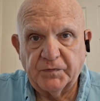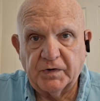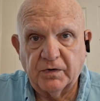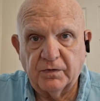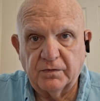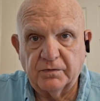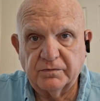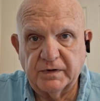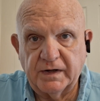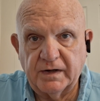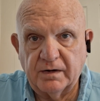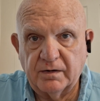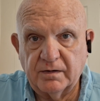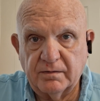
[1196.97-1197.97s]
who
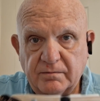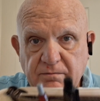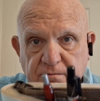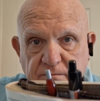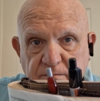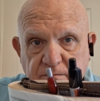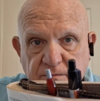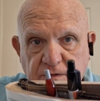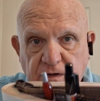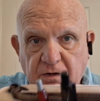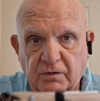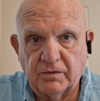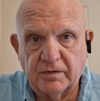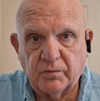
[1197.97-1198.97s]
in the
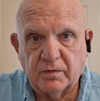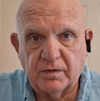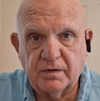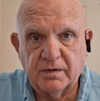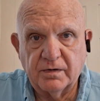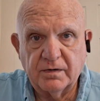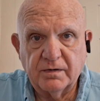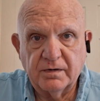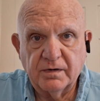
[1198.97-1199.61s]
Holy Word